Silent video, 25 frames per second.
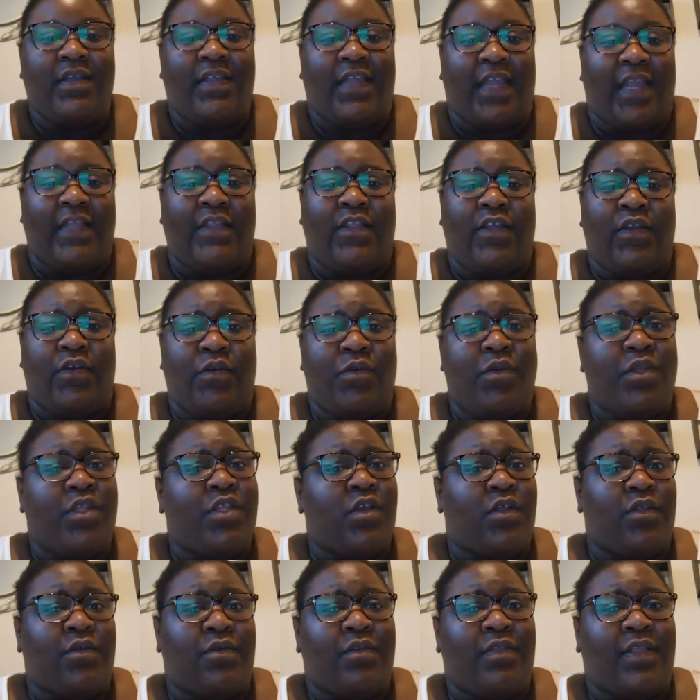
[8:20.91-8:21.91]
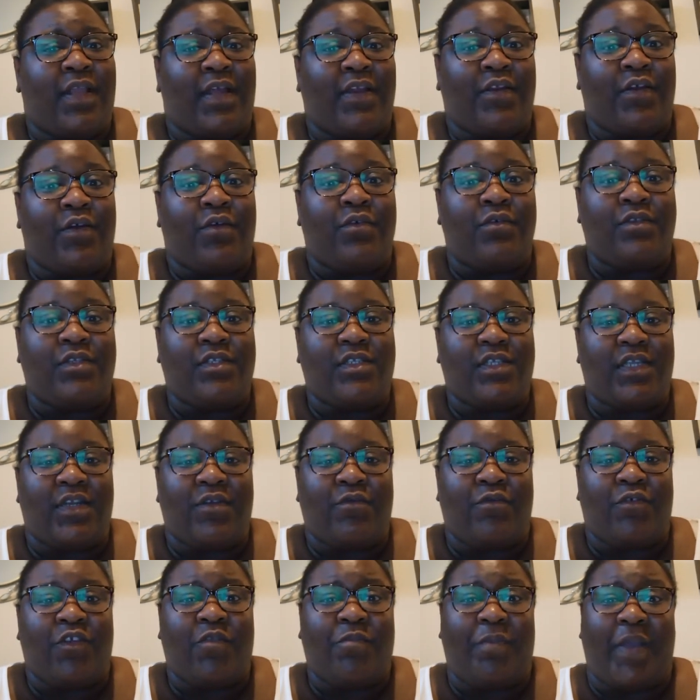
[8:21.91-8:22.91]
getting to know each other as adults
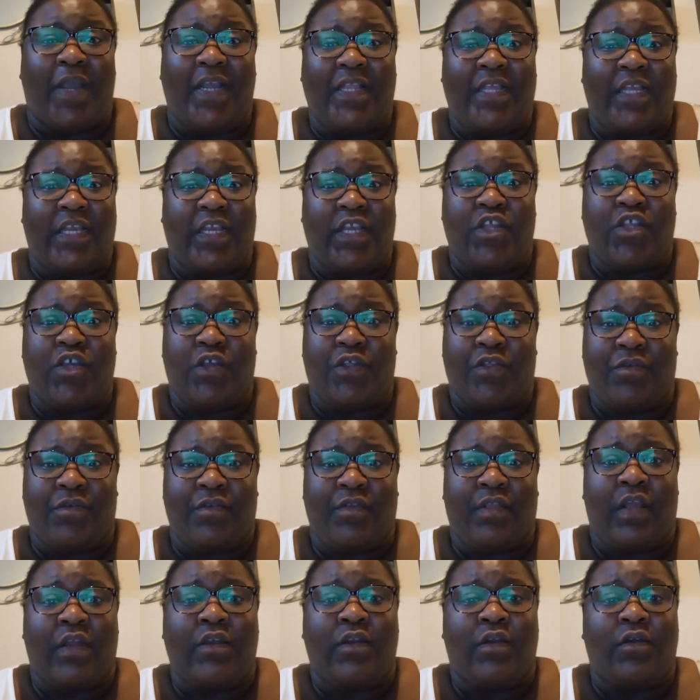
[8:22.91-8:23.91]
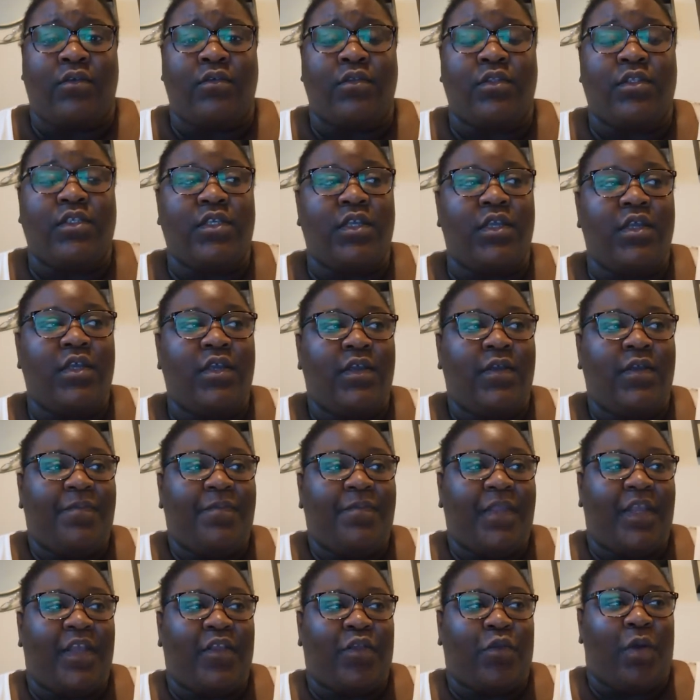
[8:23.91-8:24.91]
and respecting each other as adults
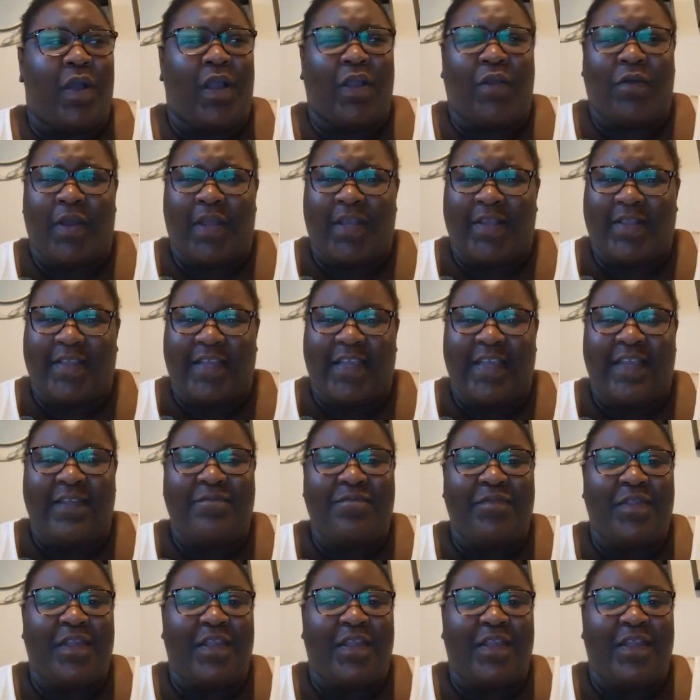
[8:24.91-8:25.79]
is quite crazy.